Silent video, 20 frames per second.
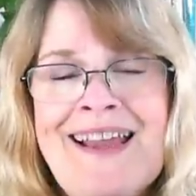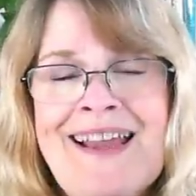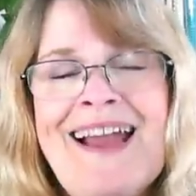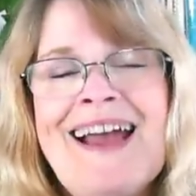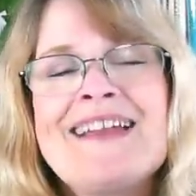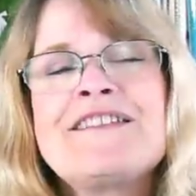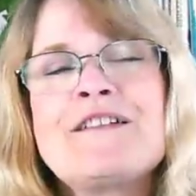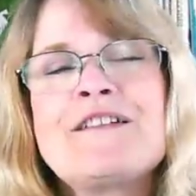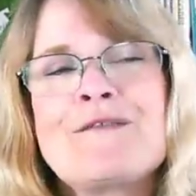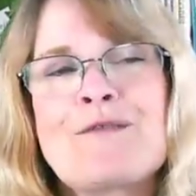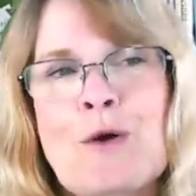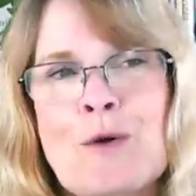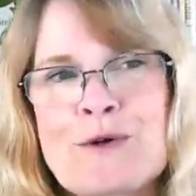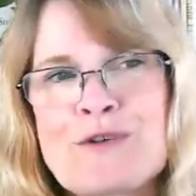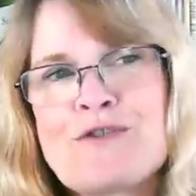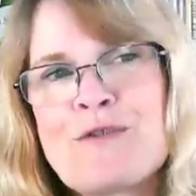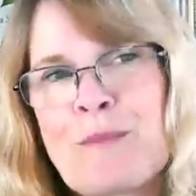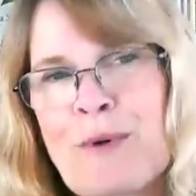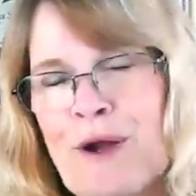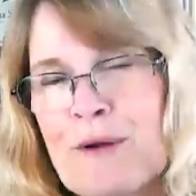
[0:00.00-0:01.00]
And then, of
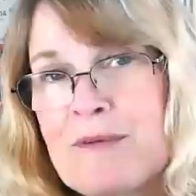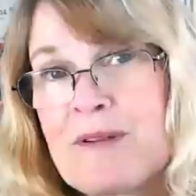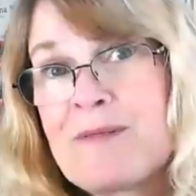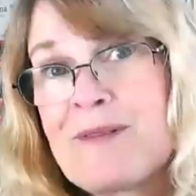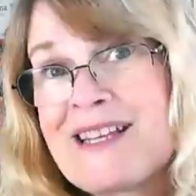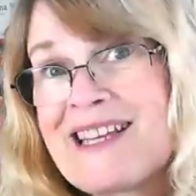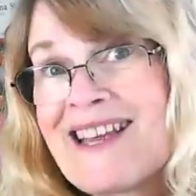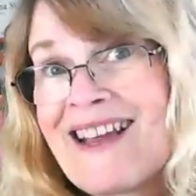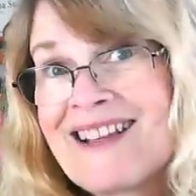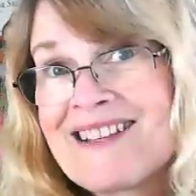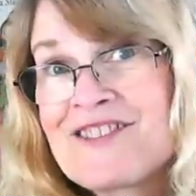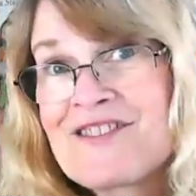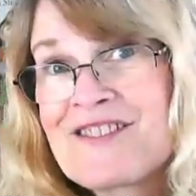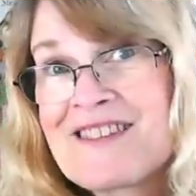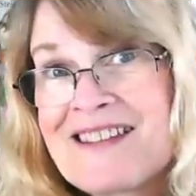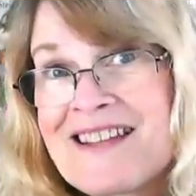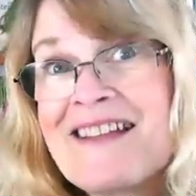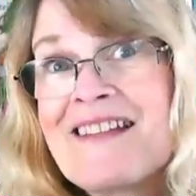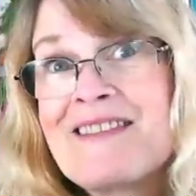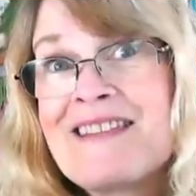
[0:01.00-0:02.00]
course, you probably
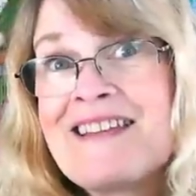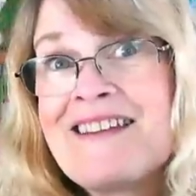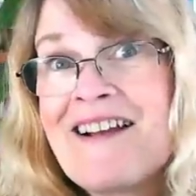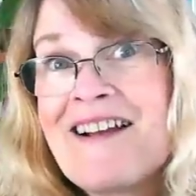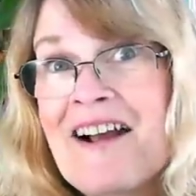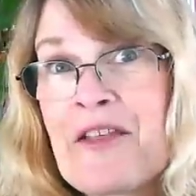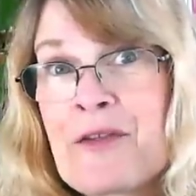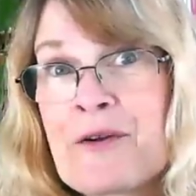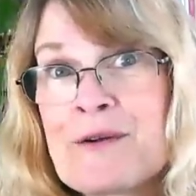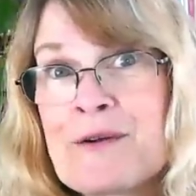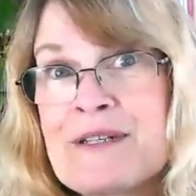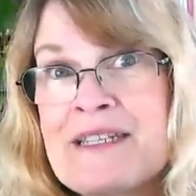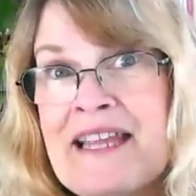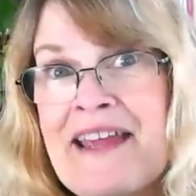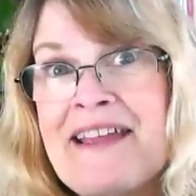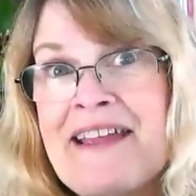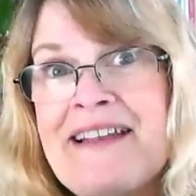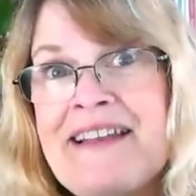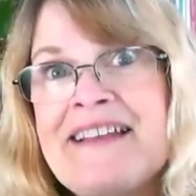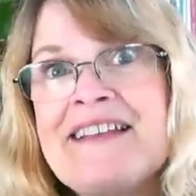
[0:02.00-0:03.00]
guessed the other
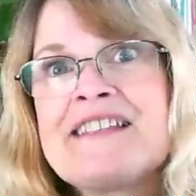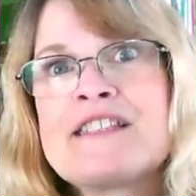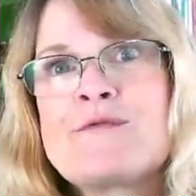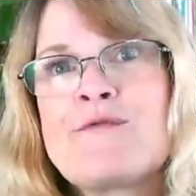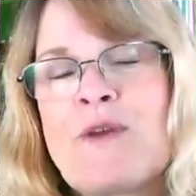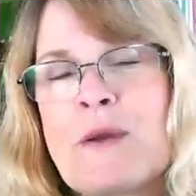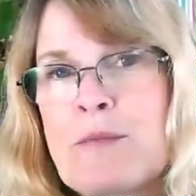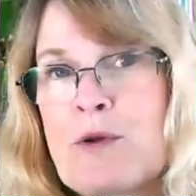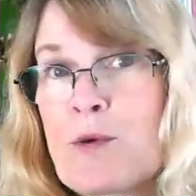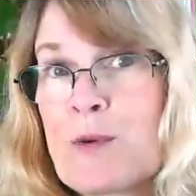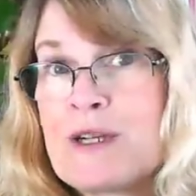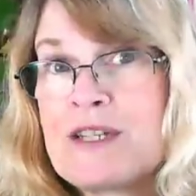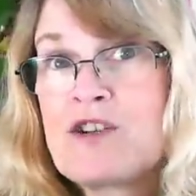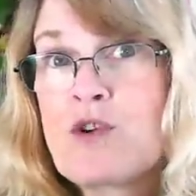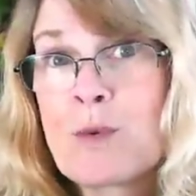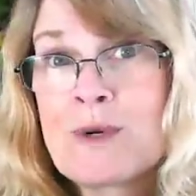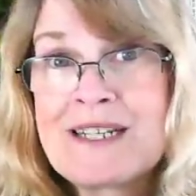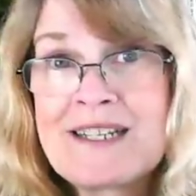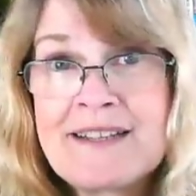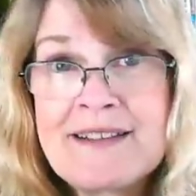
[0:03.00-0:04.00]
date is February
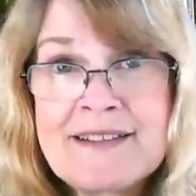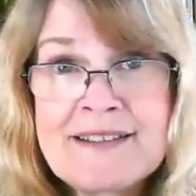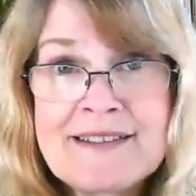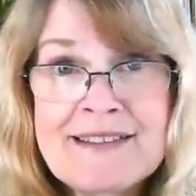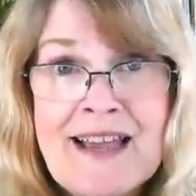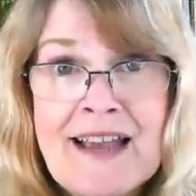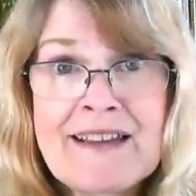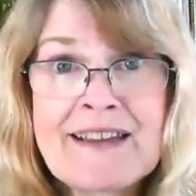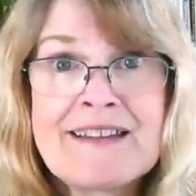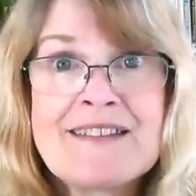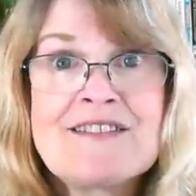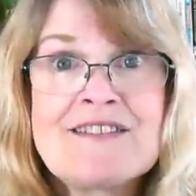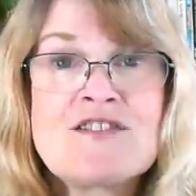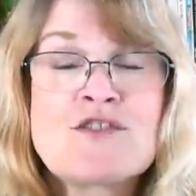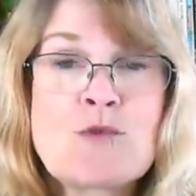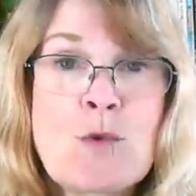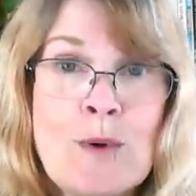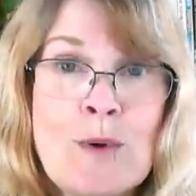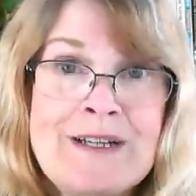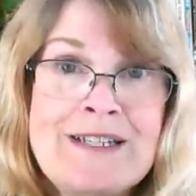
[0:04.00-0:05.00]

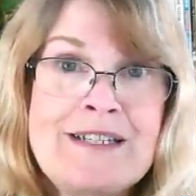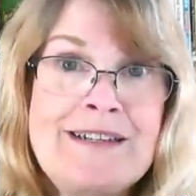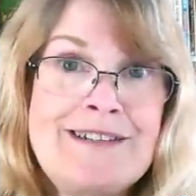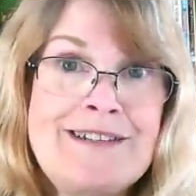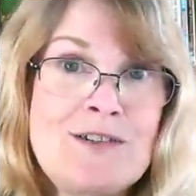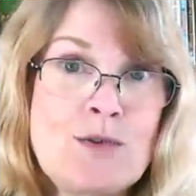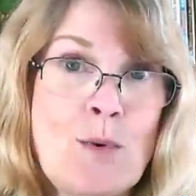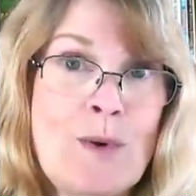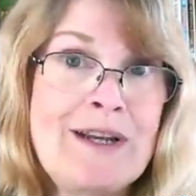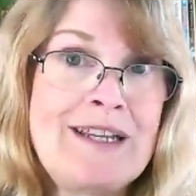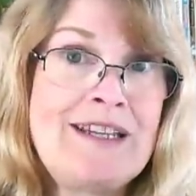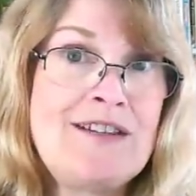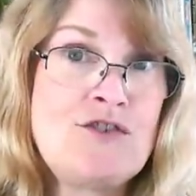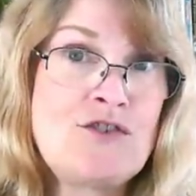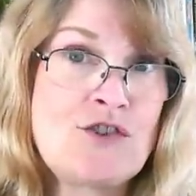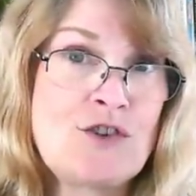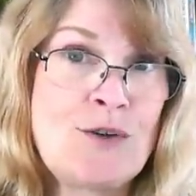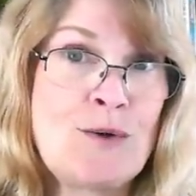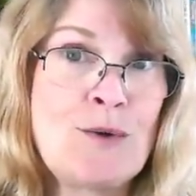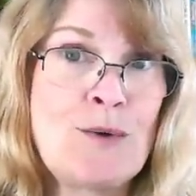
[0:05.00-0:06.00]
22nd,
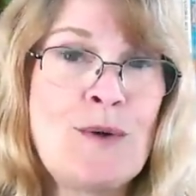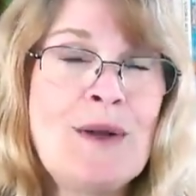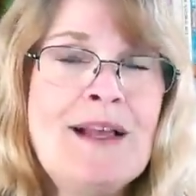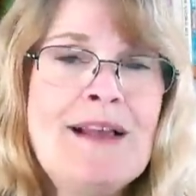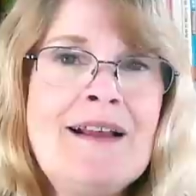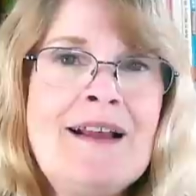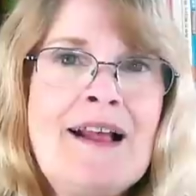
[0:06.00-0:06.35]
2022.